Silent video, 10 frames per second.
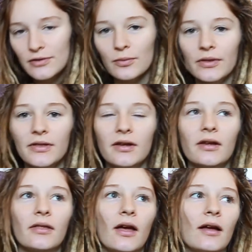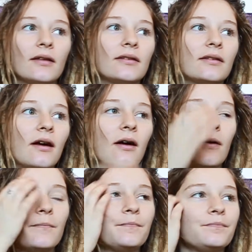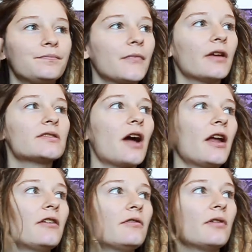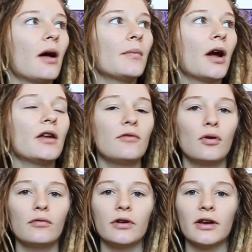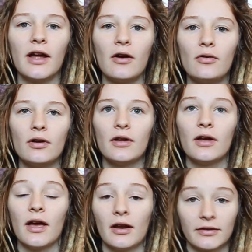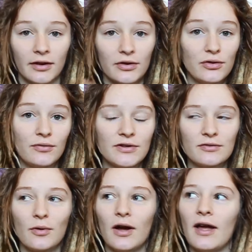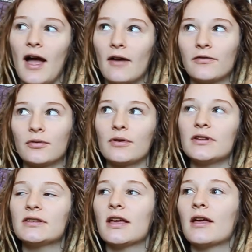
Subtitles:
with one thing that I'm kind of over it now, and I'll tell you the reason why afterwards.